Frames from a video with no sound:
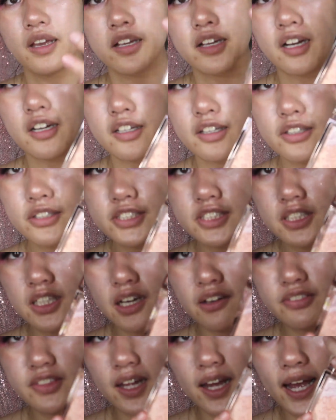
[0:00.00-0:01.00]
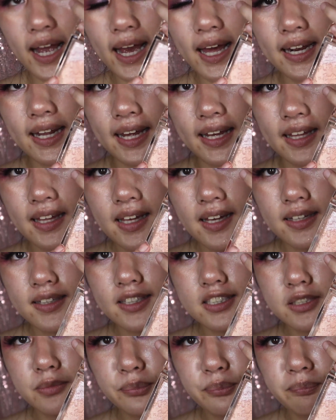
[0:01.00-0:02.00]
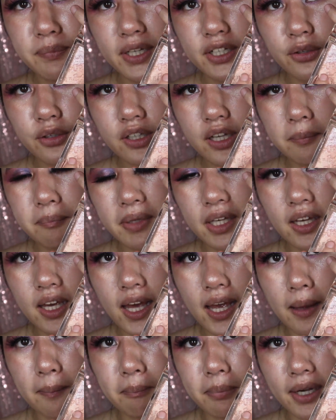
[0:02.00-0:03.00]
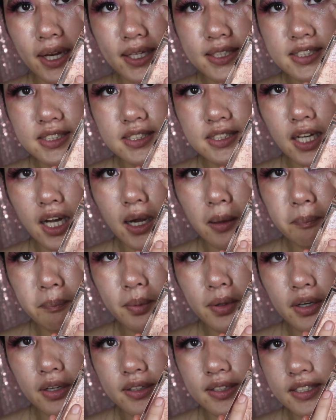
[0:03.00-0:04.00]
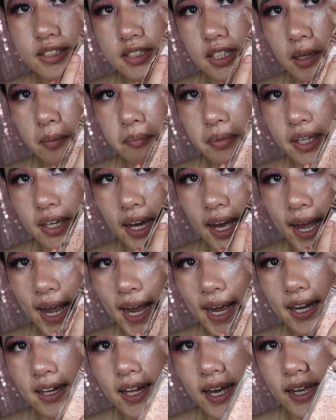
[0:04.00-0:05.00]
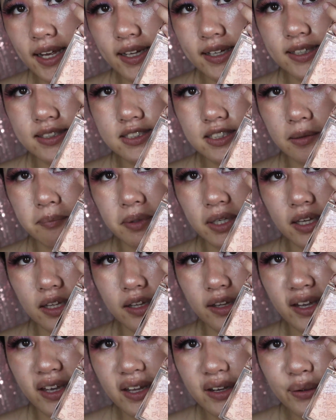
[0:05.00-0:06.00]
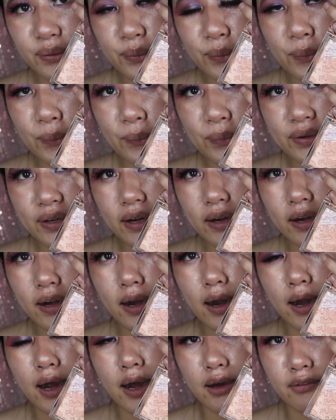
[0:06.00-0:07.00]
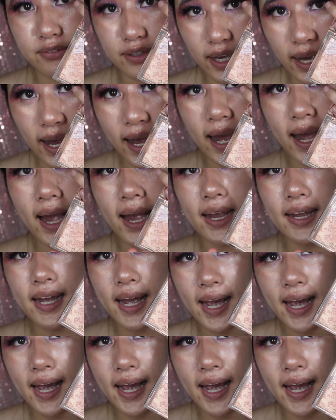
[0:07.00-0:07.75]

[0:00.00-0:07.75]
Conclusion of the highlight. This middle can be a blush topper, this can be a highlight, and this can be an inner corner of your eye